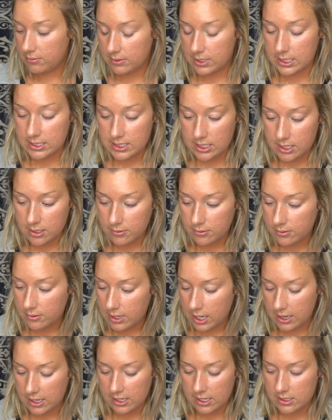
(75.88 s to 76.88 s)
that's it.
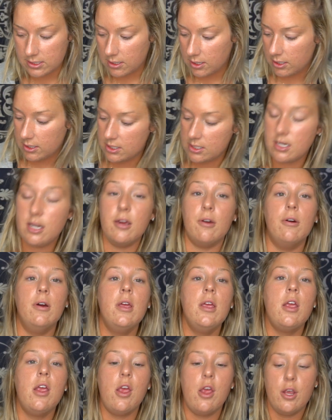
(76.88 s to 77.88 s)
I think that's all it's new.
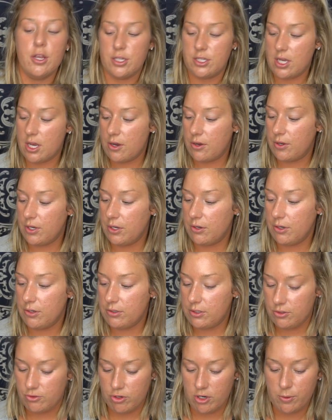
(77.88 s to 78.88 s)
So you
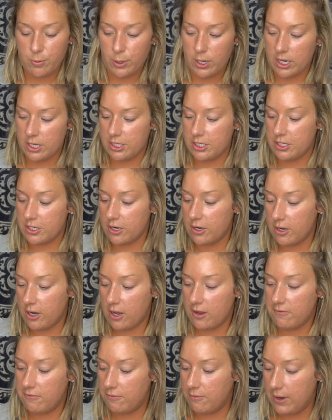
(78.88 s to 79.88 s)
know the drill. We're gonna start
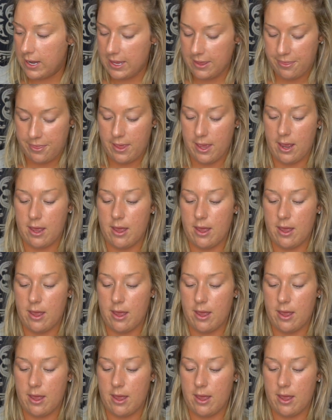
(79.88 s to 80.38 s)
off with